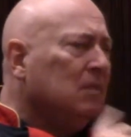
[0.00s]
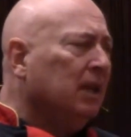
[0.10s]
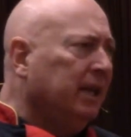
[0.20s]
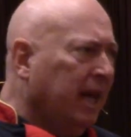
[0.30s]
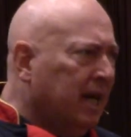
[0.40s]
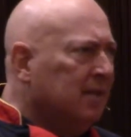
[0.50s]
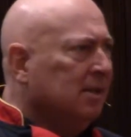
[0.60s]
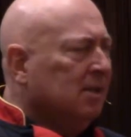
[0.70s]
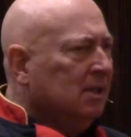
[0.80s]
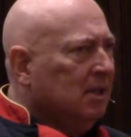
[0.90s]
Yeah.
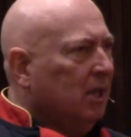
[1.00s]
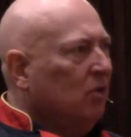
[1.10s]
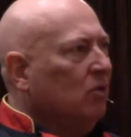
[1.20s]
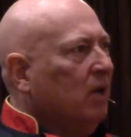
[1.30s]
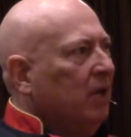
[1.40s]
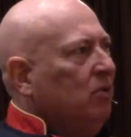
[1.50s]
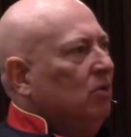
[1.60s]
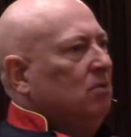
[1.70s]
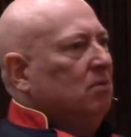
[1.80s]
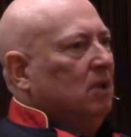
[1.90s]
You try to,
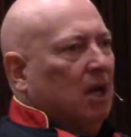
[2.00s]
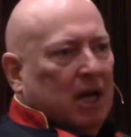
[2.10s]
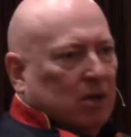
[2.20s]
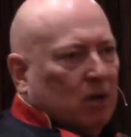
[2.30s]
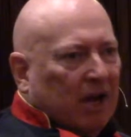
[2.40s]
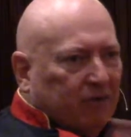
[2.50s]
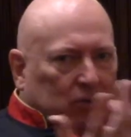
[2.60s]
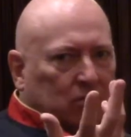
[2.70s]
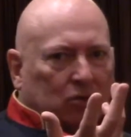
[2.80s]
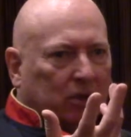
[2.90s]
I cry for
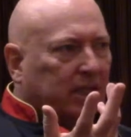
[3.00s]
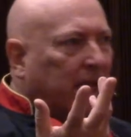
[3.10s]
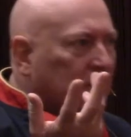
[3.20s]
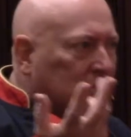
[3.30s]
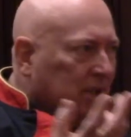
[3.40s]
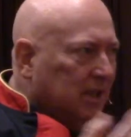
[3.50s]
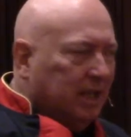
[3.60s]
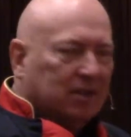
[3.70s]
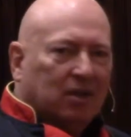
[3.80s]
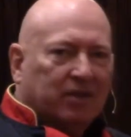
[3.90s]
30 days, 30
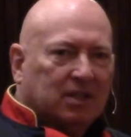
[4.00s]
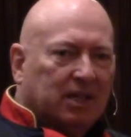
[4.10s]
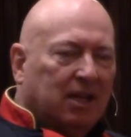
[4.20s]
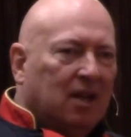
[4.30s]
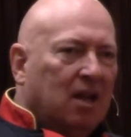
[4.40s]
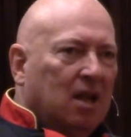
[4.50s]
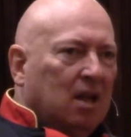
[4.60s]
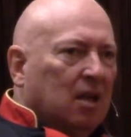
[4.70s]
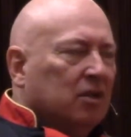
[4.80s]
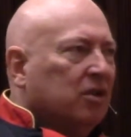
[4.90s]
nights, obviously.
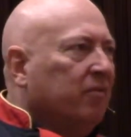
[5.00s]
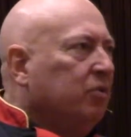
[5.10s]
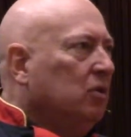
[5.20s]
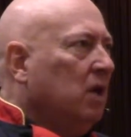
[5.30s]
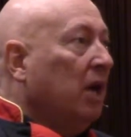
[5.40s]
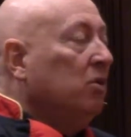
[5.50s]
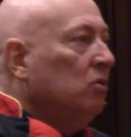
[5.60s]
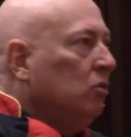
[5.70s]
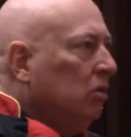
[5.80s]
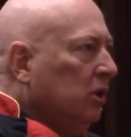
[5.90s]
Sir Bruno, are you
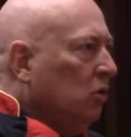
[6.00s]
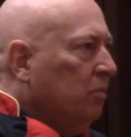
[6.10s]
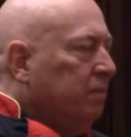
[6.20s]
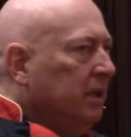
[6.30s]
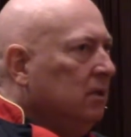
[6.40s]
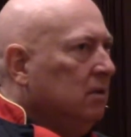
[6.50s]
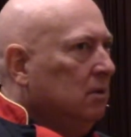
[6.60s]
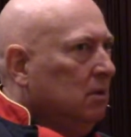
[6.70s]
going to reopen?